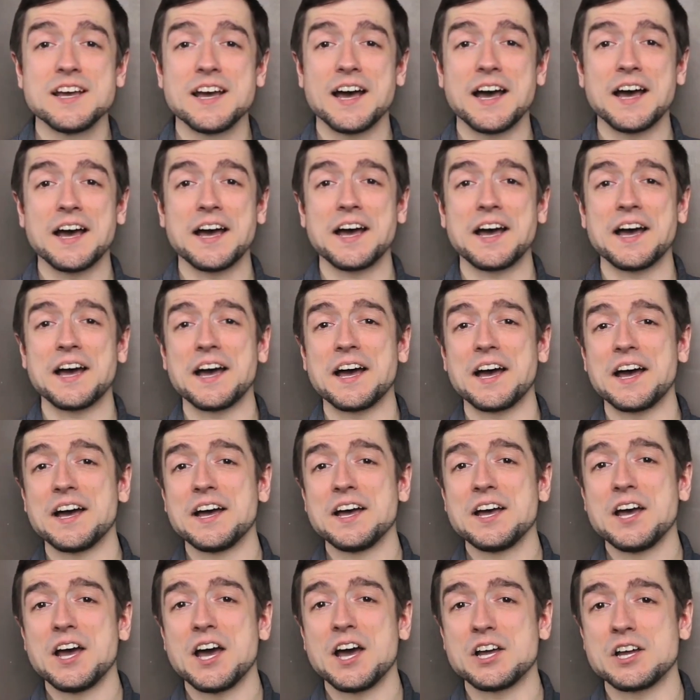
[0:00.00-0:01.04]

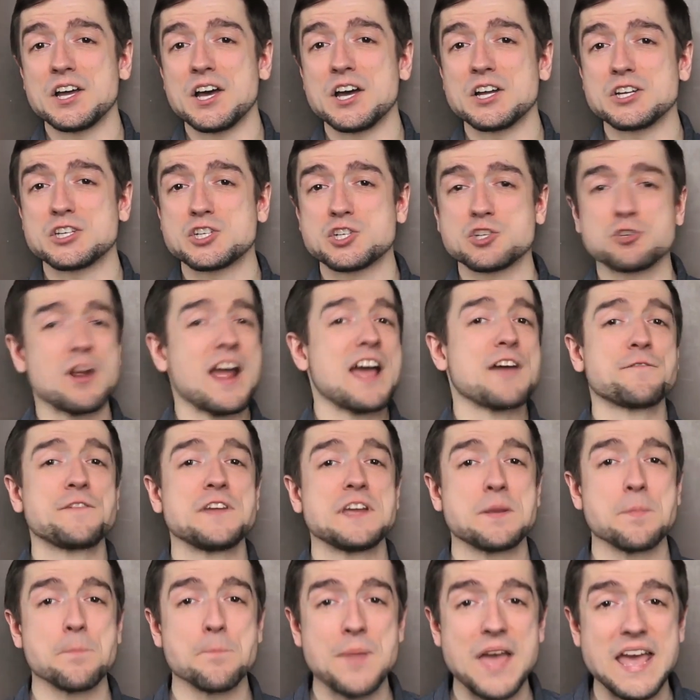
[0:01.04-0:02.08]
a
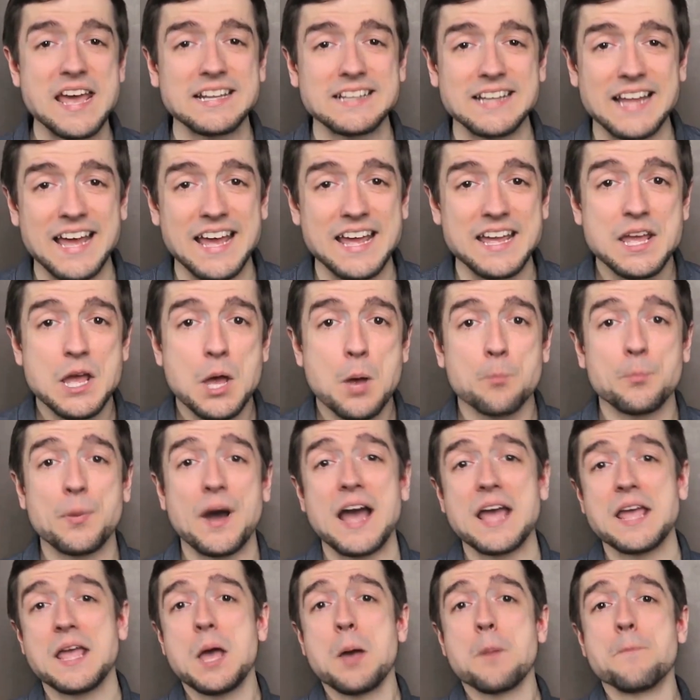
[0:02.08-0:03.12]
traffic melee
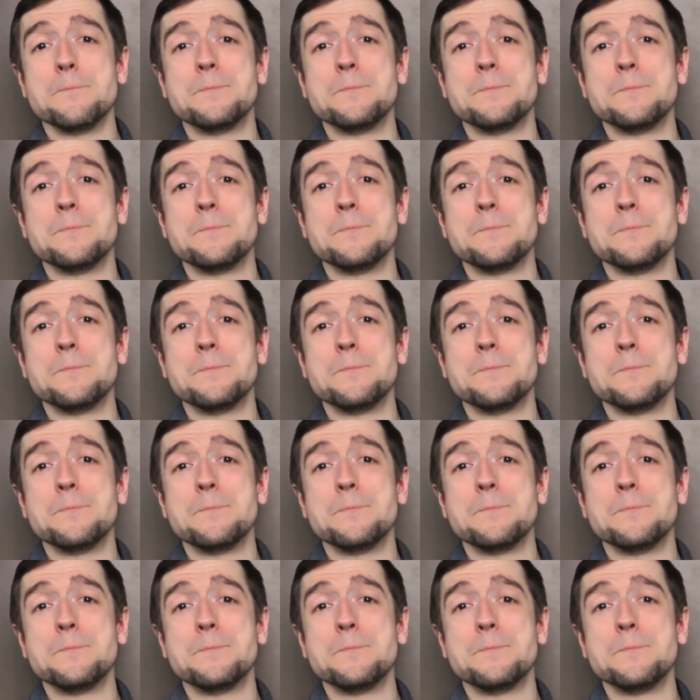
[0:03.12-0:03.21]
by